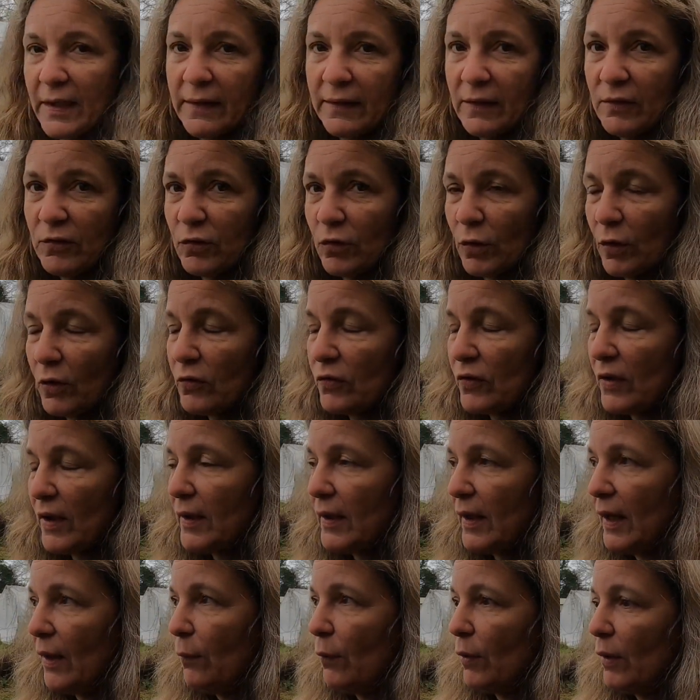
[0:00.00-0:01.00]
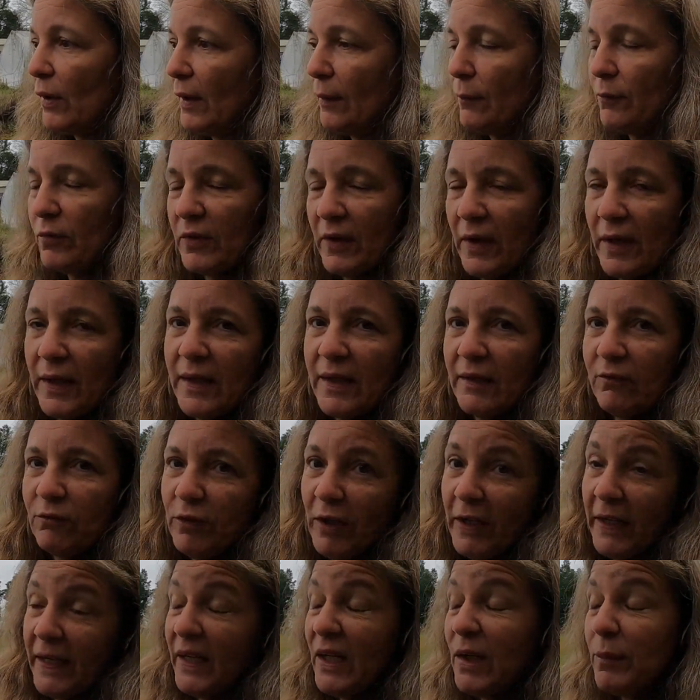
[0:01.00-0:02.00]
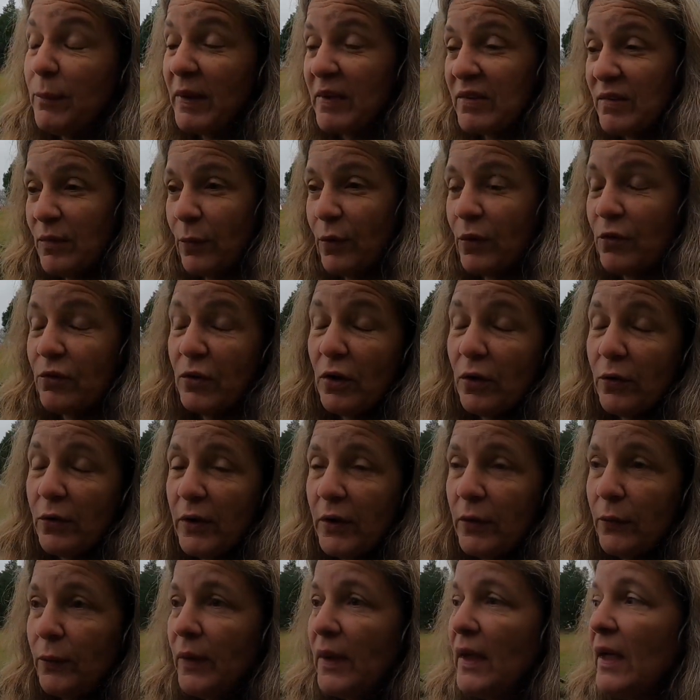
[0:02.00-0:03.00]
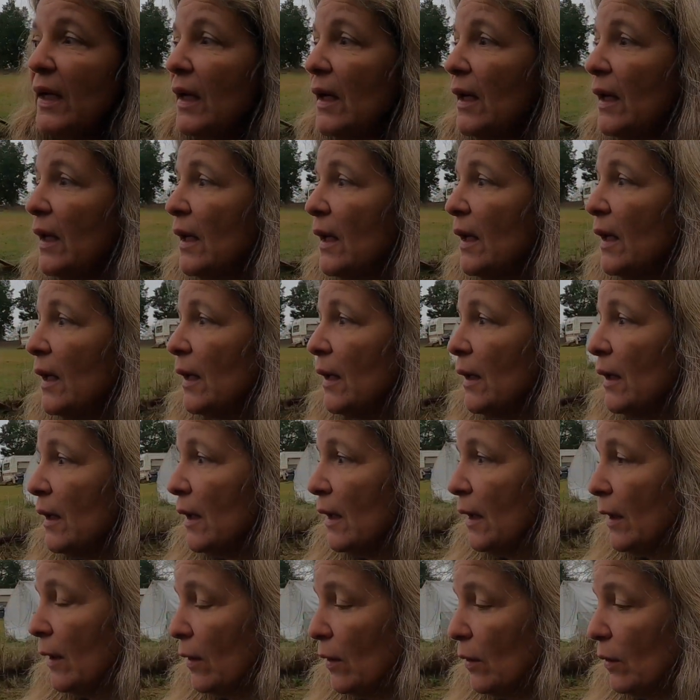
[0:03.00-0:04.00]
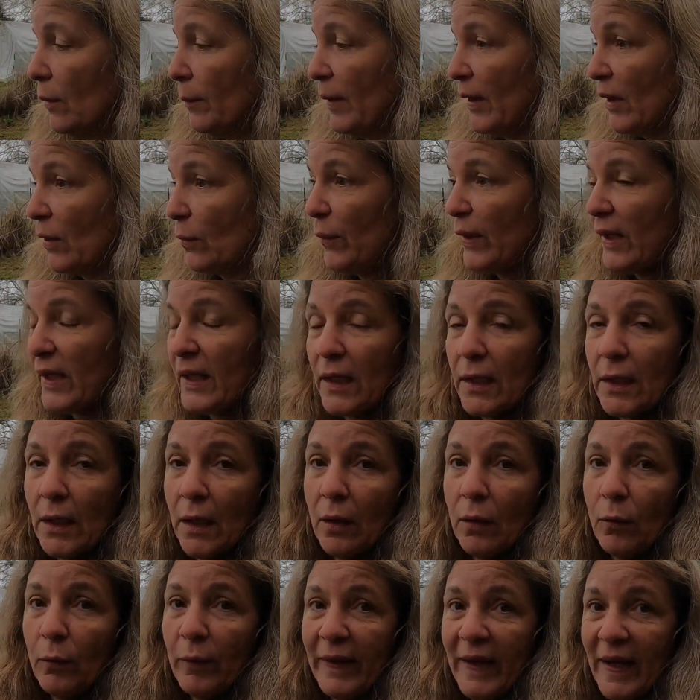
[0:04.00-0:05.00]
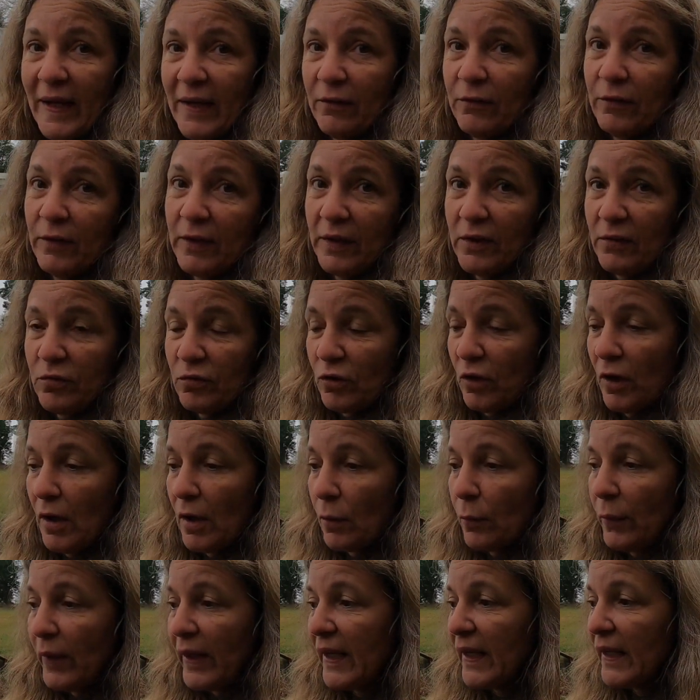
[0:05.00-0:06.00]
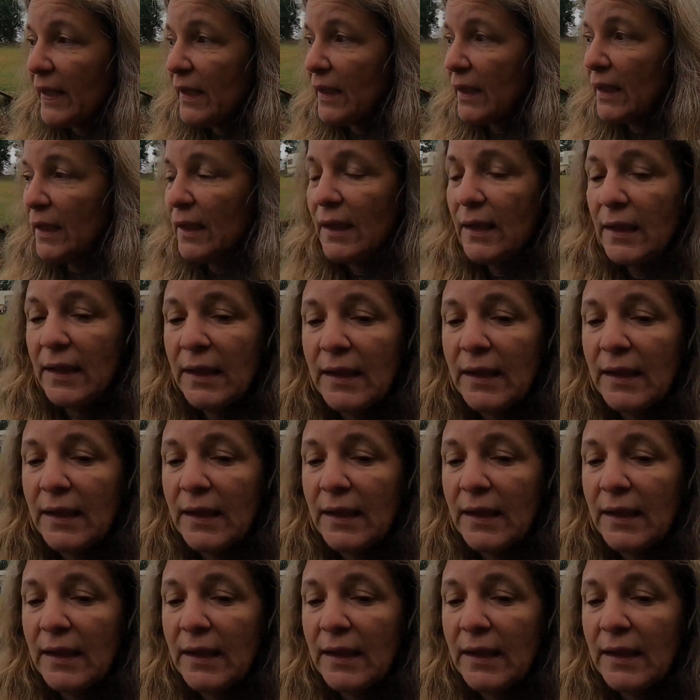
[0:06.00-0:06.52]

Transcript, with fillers: to get these chores done. I want, I'm standing right here because I want to show you oh, about a week ago, we had a really strong wind